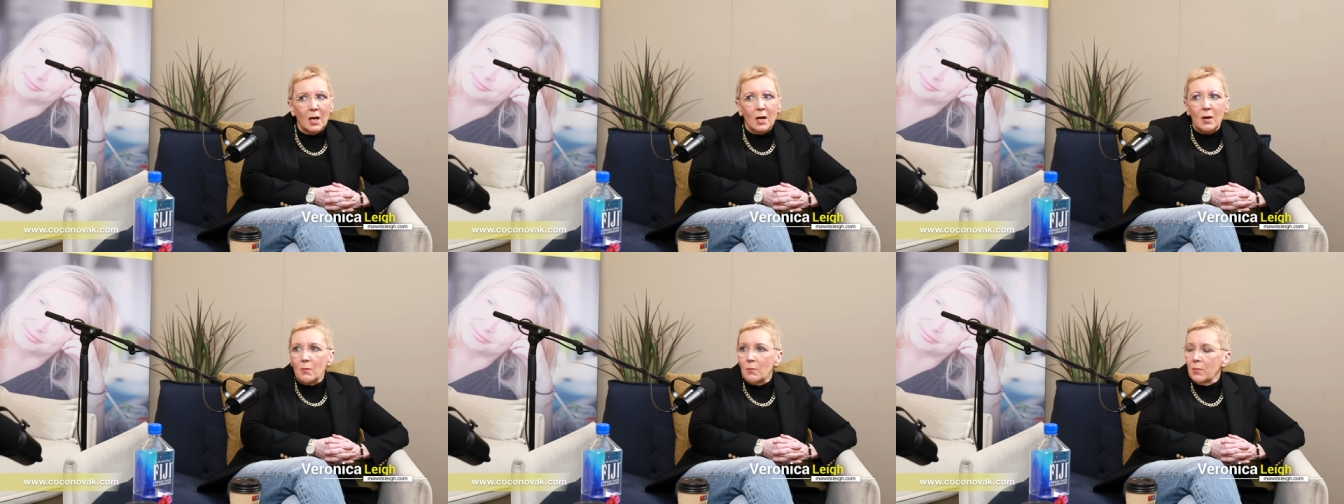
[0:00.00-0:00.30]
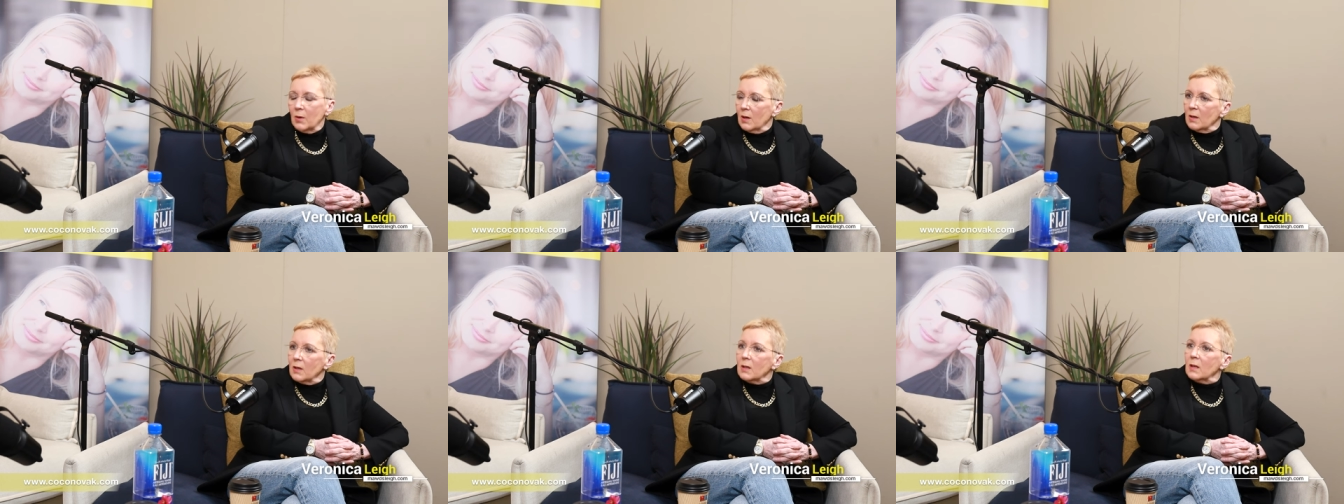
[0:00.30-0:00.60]
Yeah.
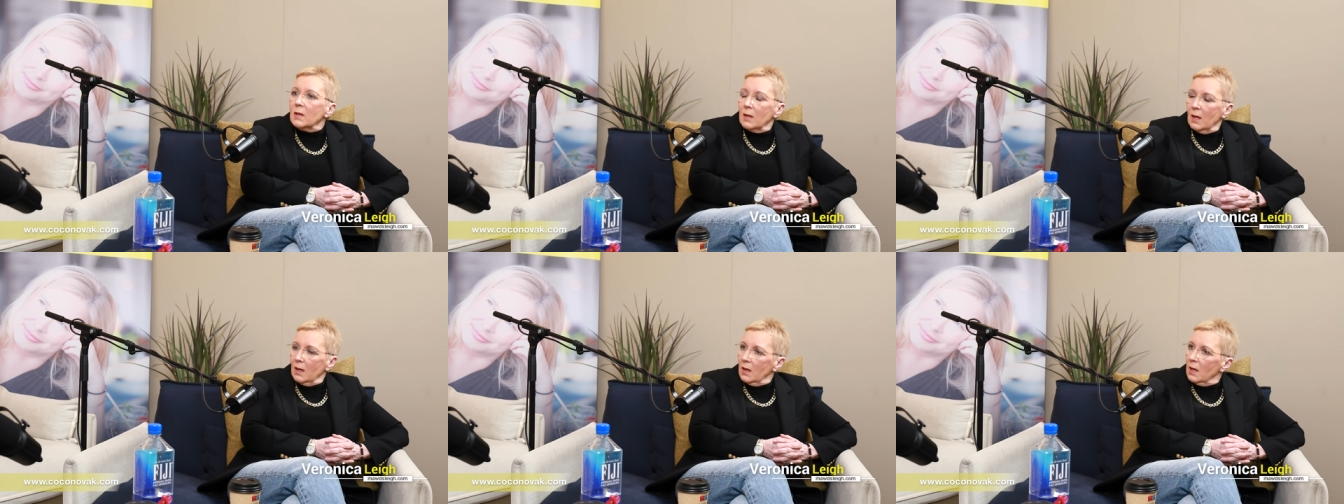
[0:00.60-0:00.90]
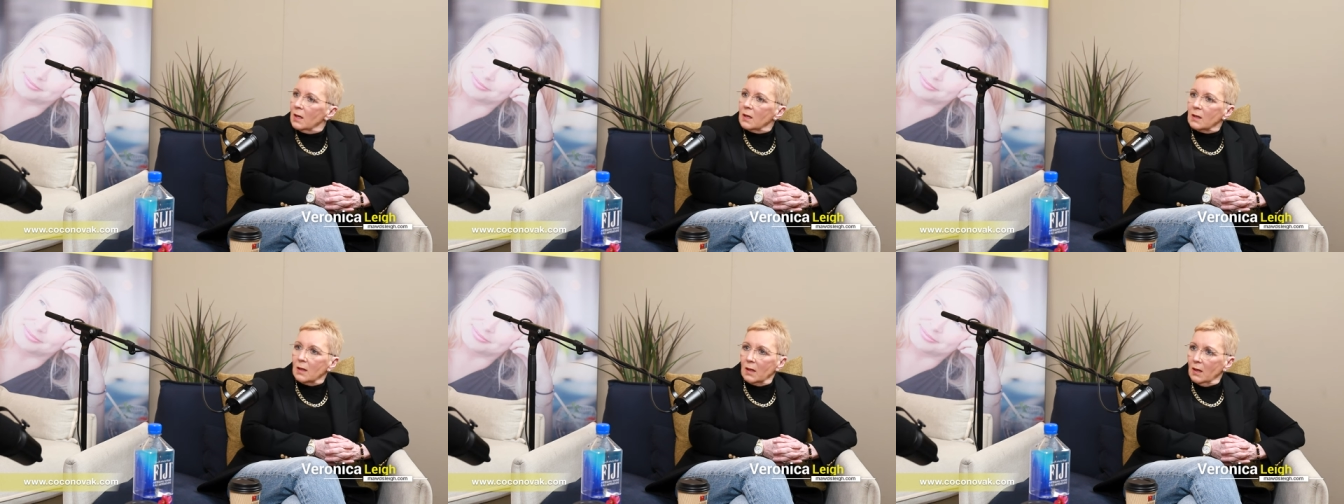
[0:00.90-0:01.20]
But I
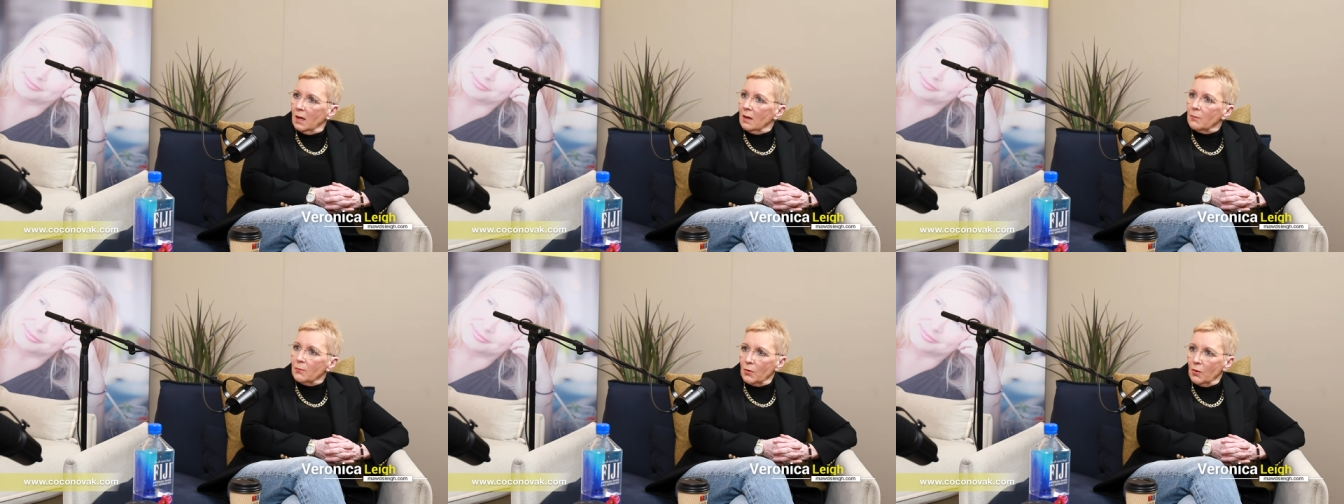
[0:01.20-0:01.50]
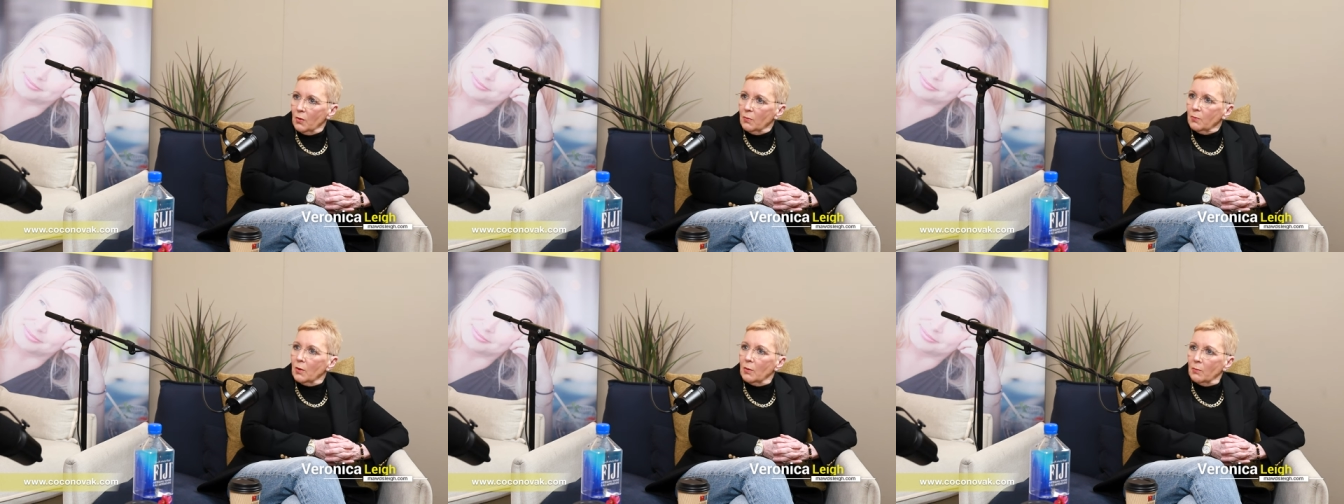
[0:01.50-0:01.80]
had that
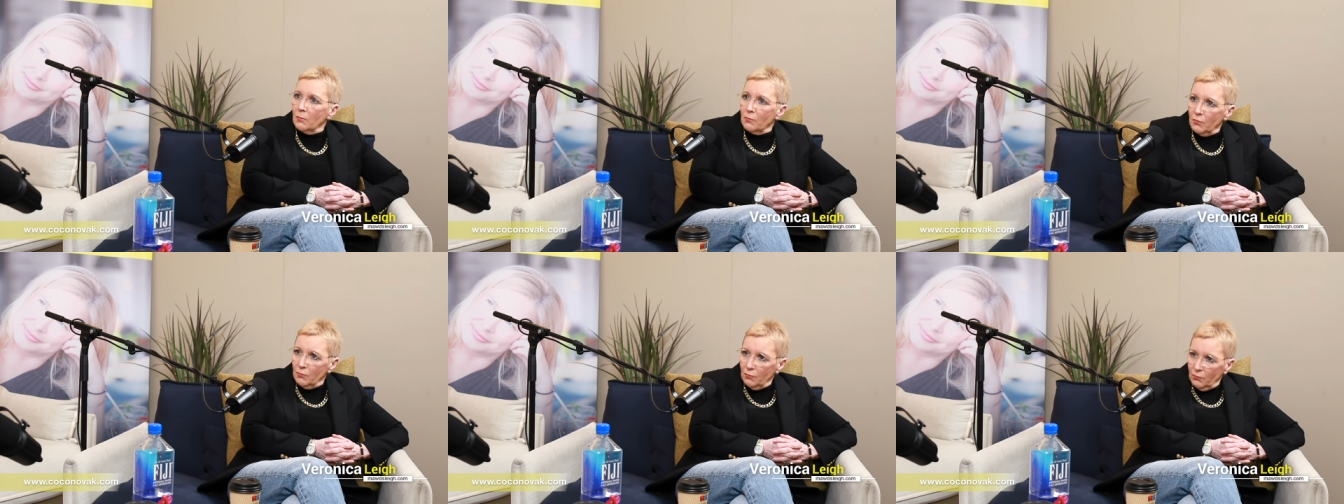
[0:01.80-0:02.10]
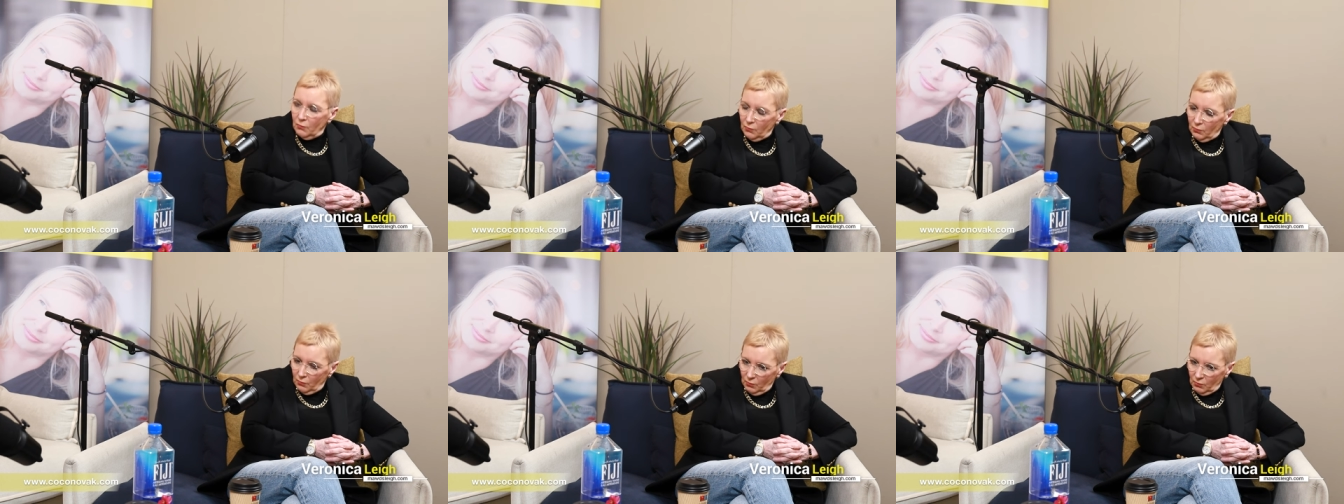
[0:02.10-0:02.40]
problem,
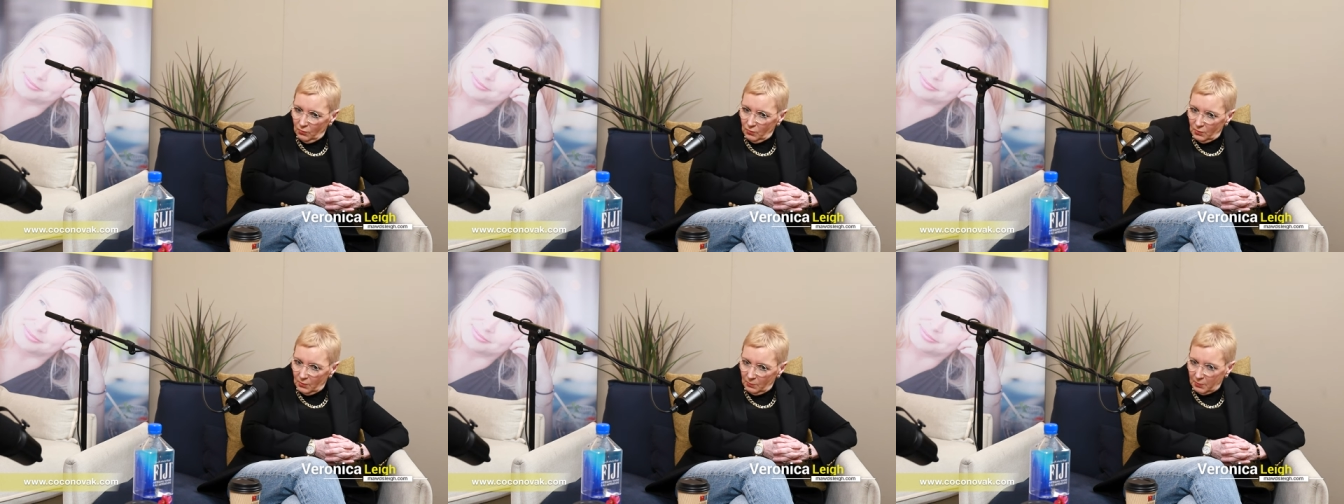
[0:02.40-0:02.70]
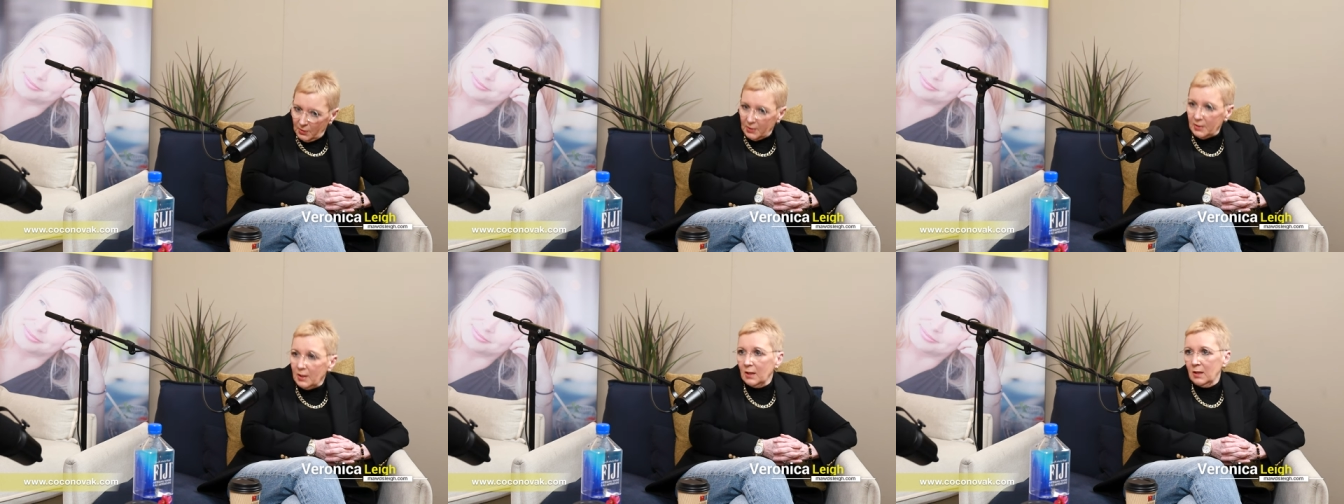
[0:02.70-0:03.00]

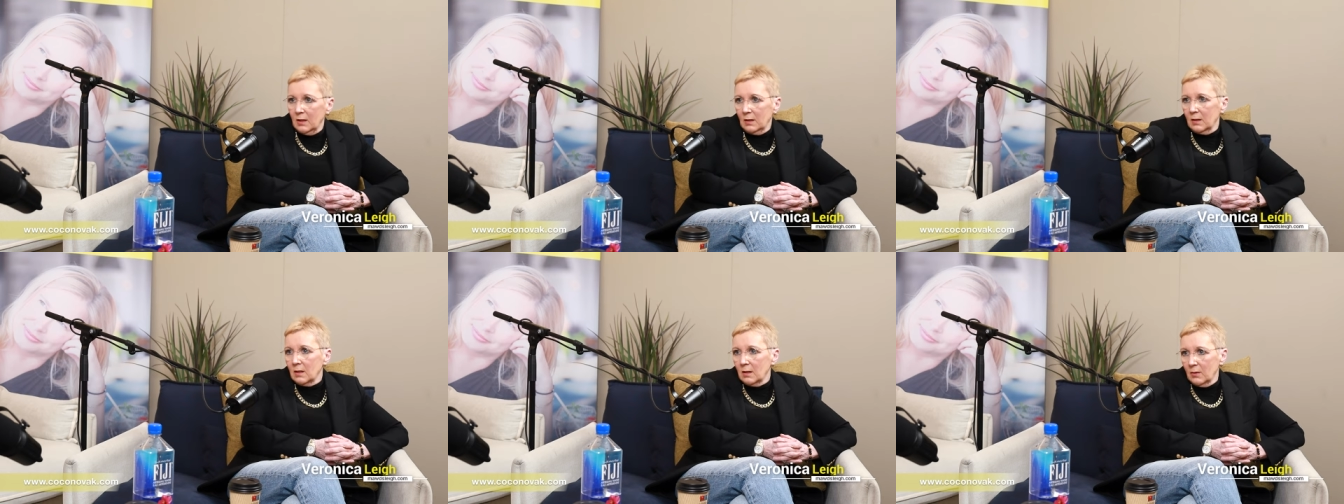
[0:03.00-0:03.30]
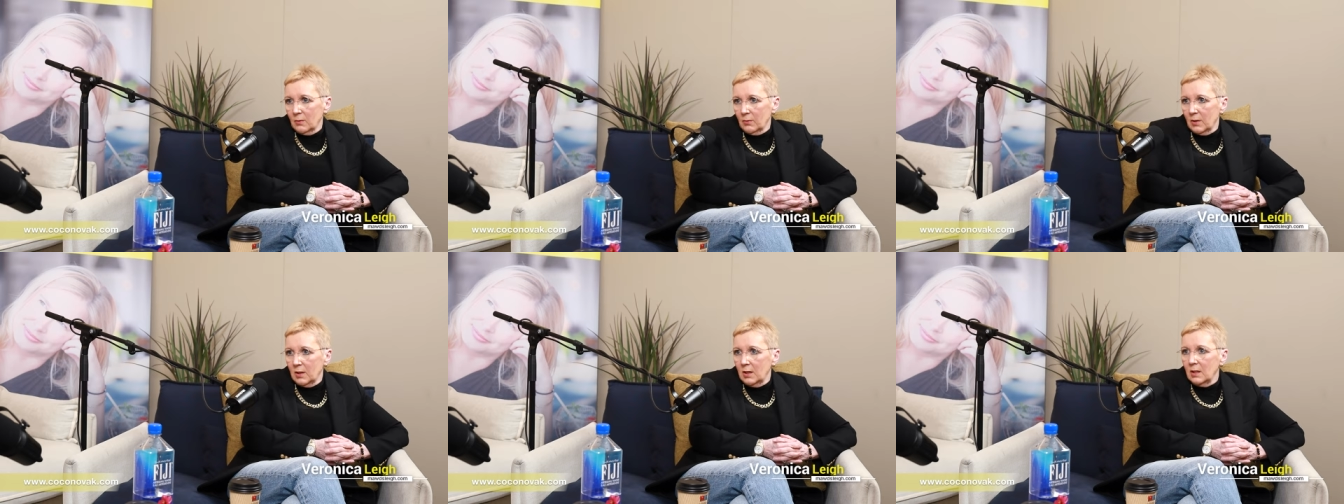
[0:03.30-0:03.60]
particularly
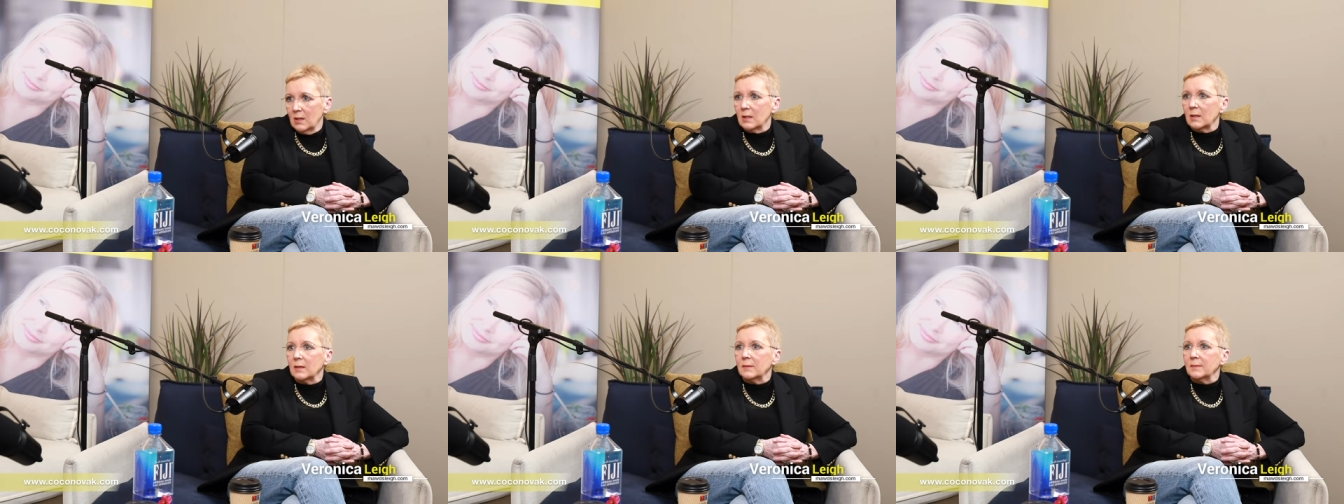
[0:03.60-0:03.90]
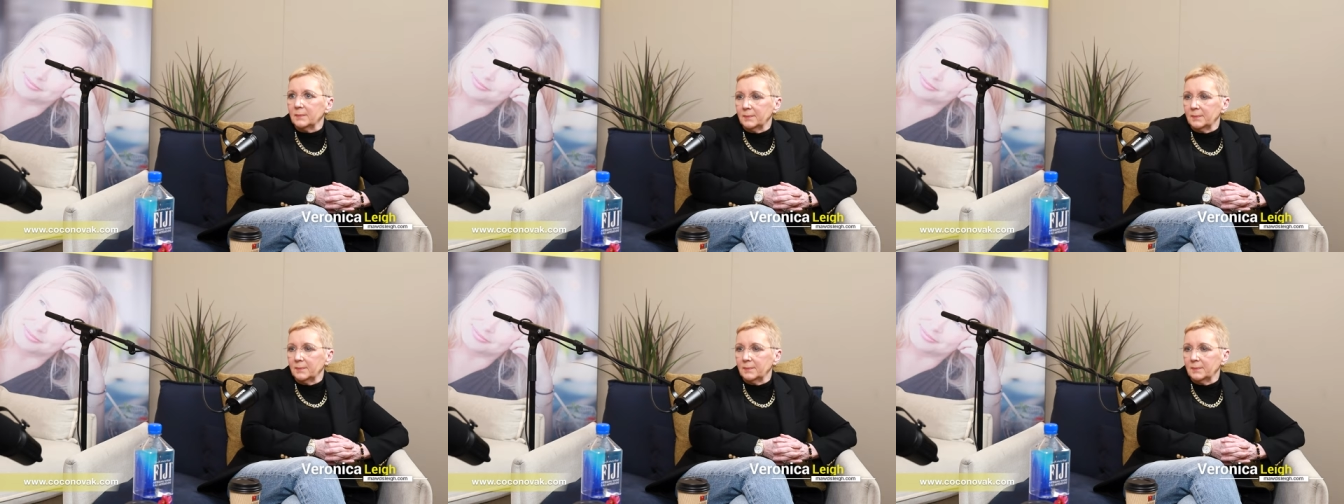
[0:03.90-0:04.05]
with reading.